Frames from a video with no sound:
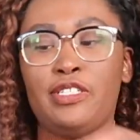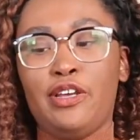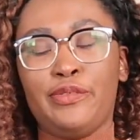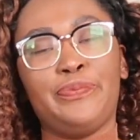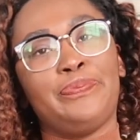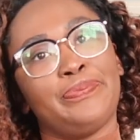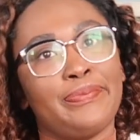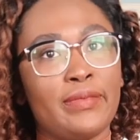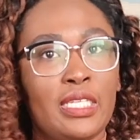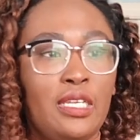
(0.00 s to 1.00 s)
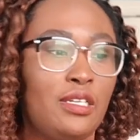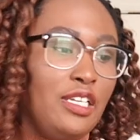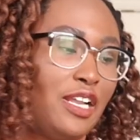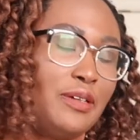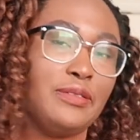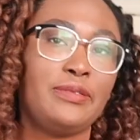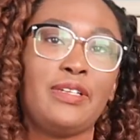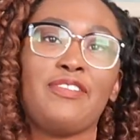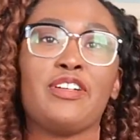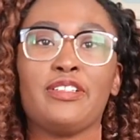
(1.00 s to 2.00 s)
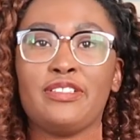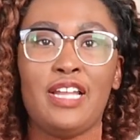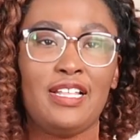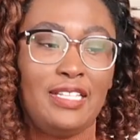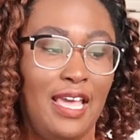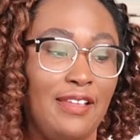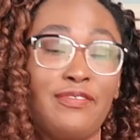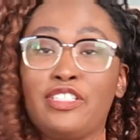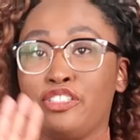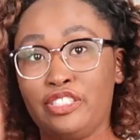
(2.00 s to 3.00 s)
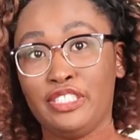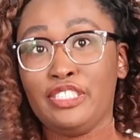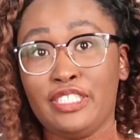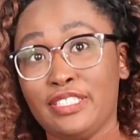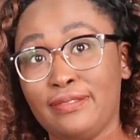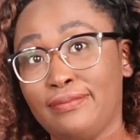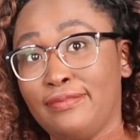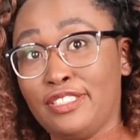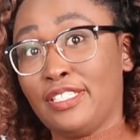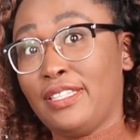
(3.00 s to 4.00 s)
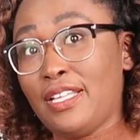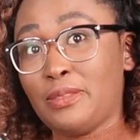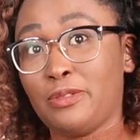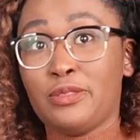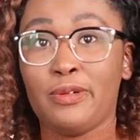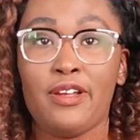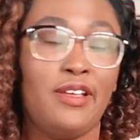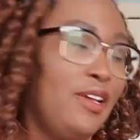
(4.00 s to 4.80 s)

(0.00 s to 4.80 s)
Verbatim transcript: so you know, if you're not that adventurous, you can just get that sports bra.